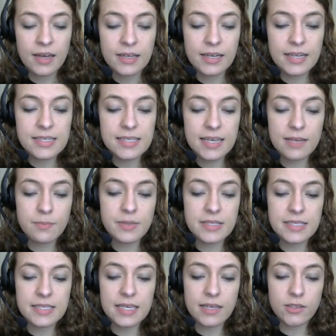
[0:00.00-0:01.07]
Nancy had been
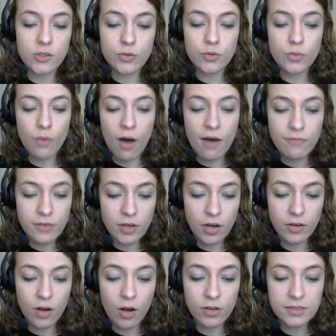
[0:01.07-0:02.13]
seeing the crew off and
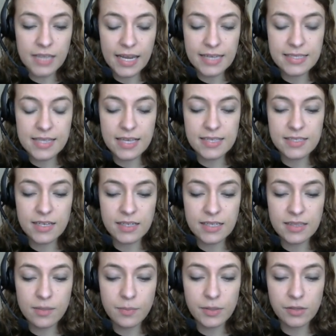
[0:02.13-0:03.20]
on all day as they studied
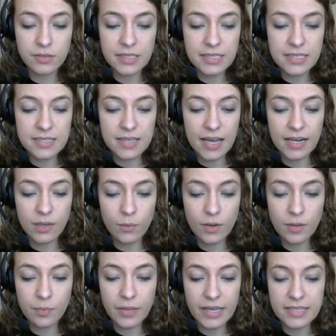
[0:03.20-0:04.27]
the building, deciding where to
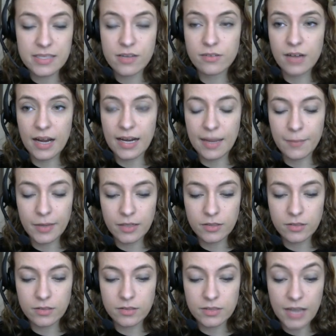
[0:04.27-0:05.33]
place their
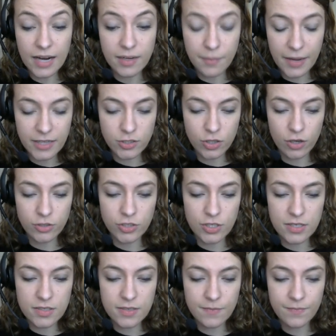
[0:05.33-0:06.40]
dynamite
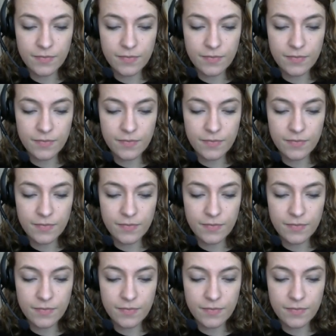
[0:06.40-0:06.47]
charges.